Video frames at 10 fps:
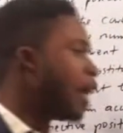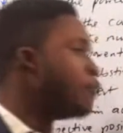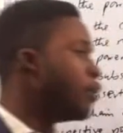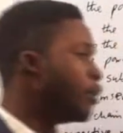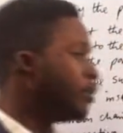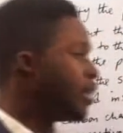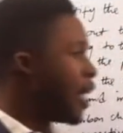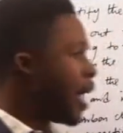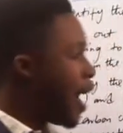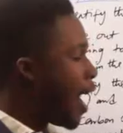carbon
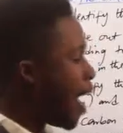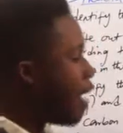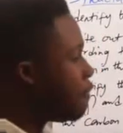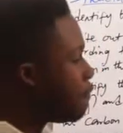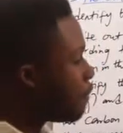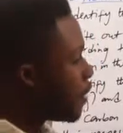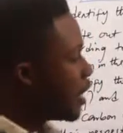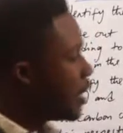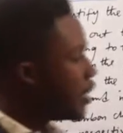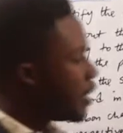have
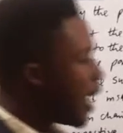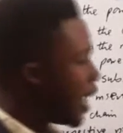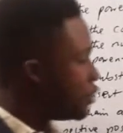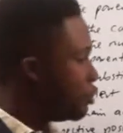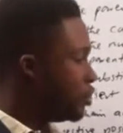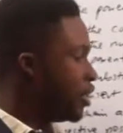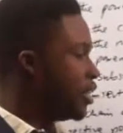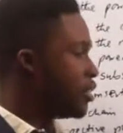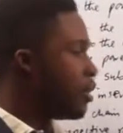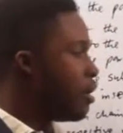
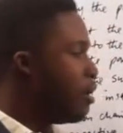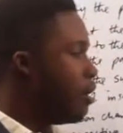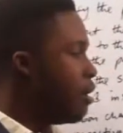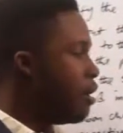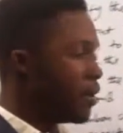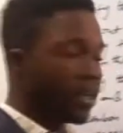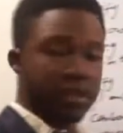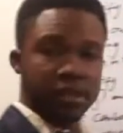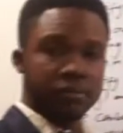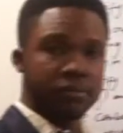hydrogens on it,
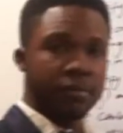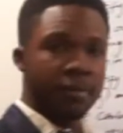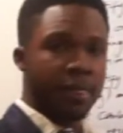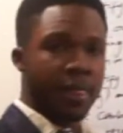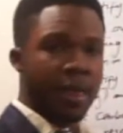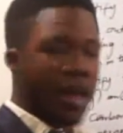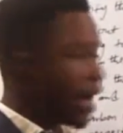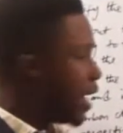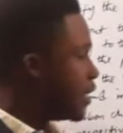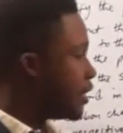
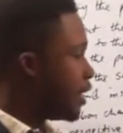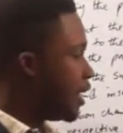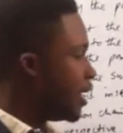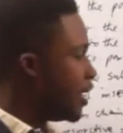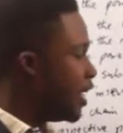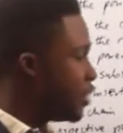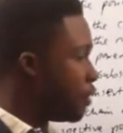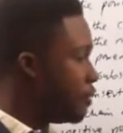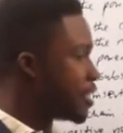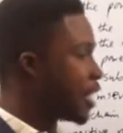and each
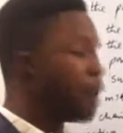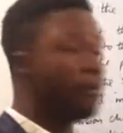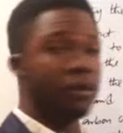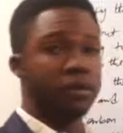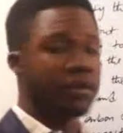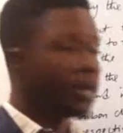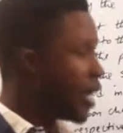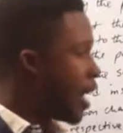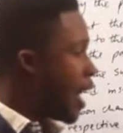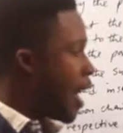of these carbon
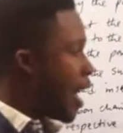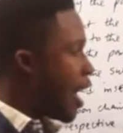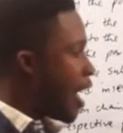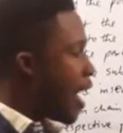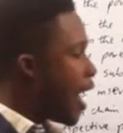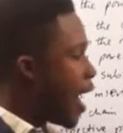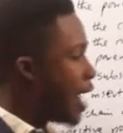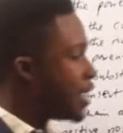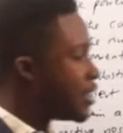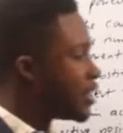
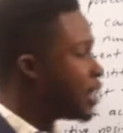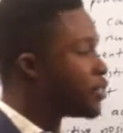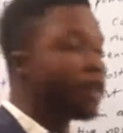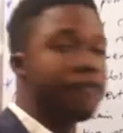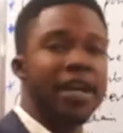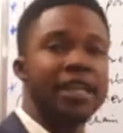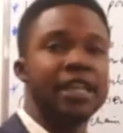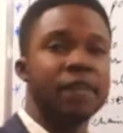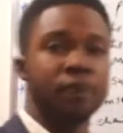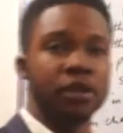are
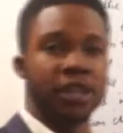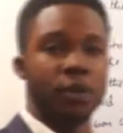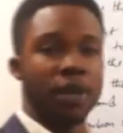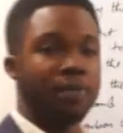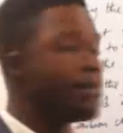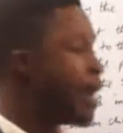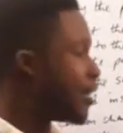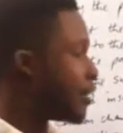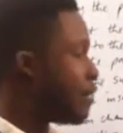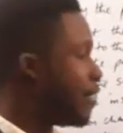tetravalently bonded. What I mean by
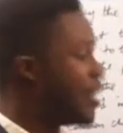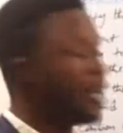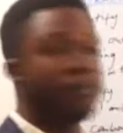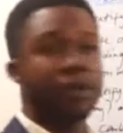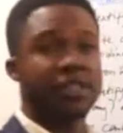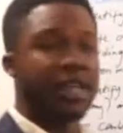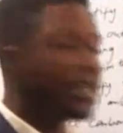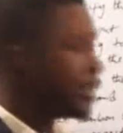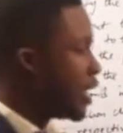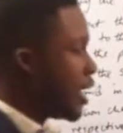tetravalently bonded,